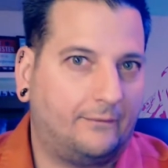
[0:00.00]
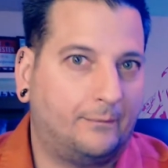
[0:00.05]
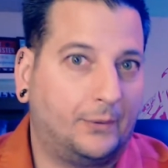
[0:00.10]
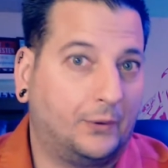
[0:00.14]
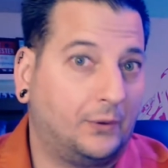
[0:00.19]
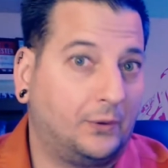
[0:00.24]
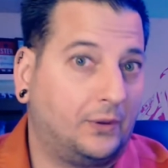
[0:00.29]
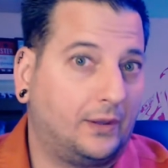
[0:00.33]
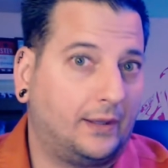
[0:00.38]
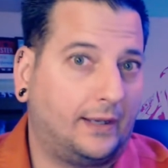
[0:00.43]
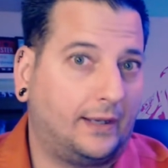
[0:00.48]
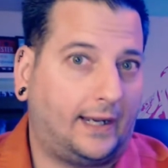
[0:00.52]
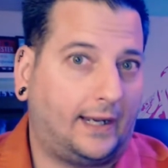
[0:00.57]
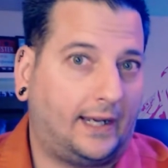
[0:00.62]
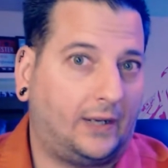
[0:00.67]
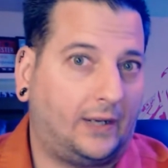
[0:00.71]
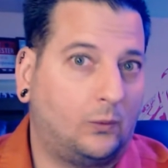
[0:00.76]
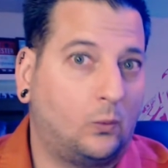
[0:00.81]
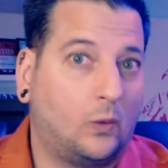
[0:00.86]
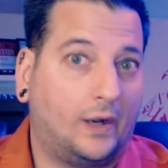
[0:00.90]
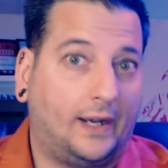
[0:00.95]
both a
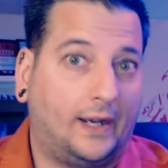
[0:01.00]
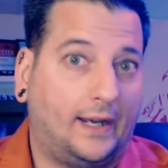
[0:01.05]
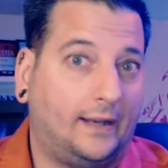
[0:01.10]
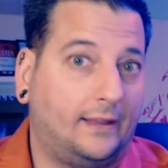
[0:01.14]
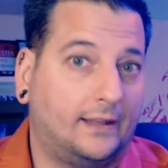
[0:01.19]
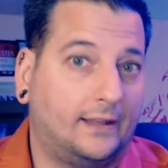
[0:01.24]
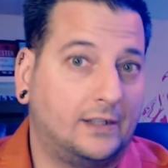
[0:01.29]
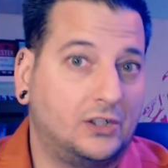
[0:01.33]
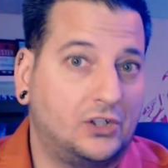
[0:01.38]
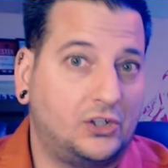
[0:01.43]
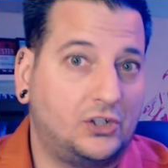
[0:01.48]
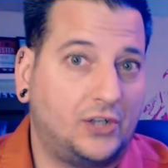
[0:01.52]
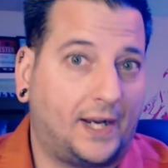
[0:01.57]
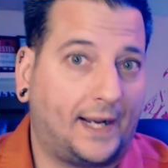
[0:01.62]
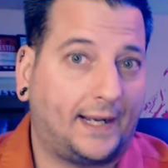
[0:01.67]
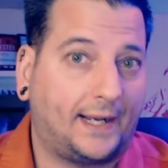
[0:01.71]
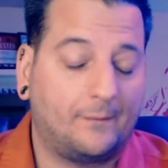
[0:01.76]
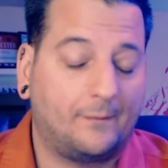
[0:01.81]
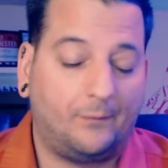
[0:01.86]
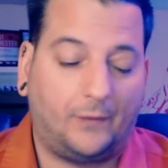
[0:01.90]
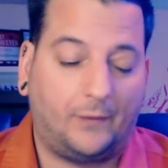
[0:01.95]
1/8 inch jack